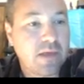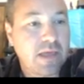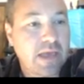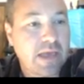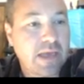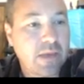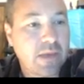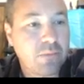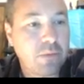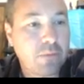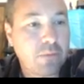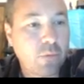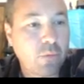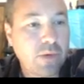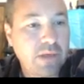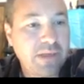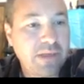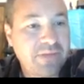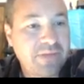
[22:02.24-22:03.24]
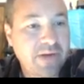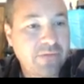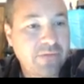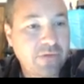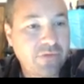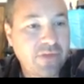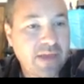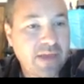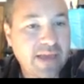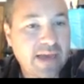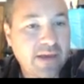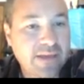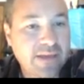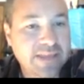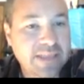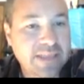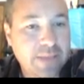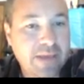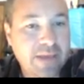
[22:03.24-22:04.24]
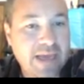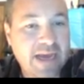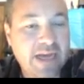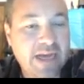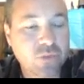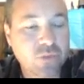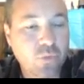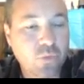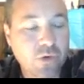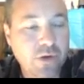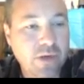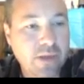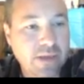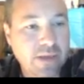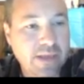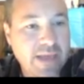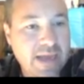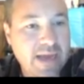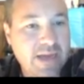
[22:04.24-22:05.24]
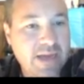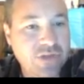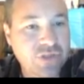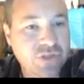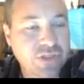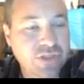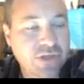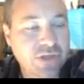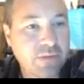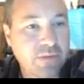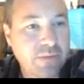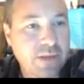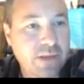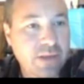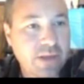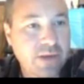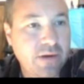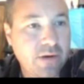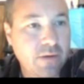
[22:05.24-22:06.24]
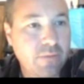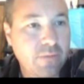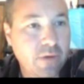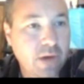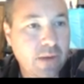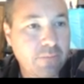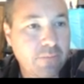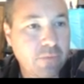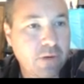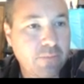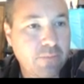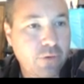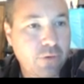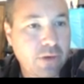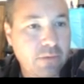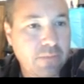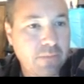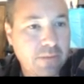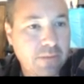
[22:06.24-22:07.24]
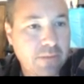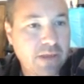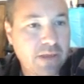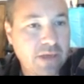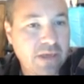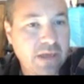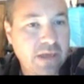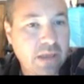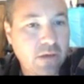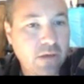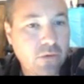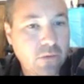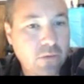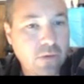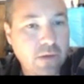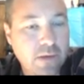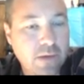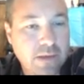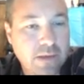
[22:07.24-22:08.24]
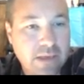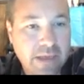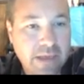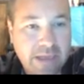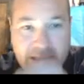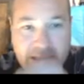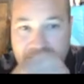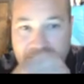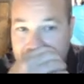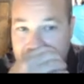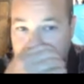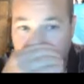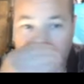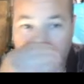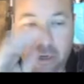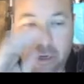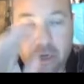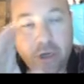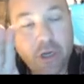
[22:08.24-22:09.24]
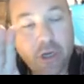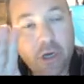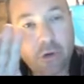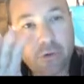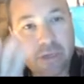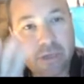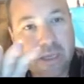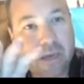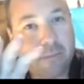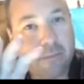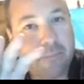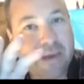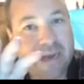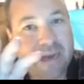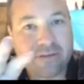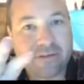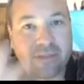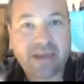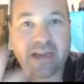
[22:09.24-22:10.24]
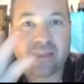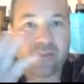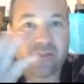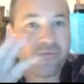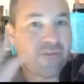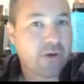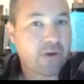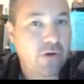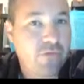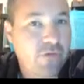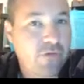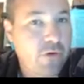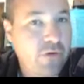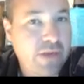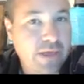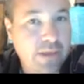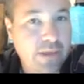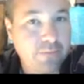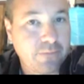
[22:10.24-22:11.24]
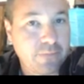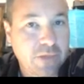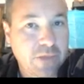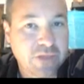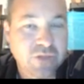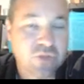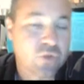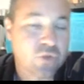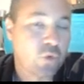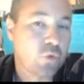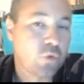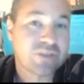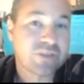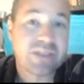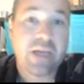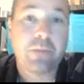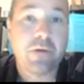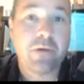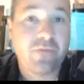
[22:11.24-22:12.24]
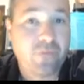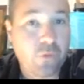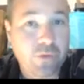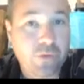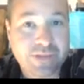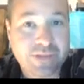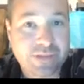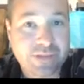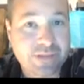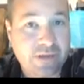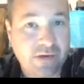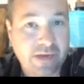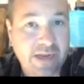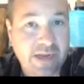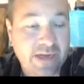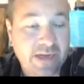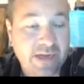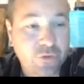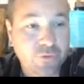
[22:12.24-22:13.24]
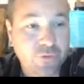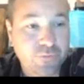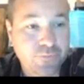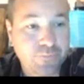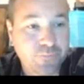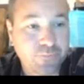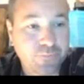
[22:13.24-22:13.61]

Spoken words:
And remember, we leave everything out except cash. Cash is going to be here, but I'm going to put it maybe in yellow, and we're going to know to come back to that at the very, very end because this whole statement focuses on cash.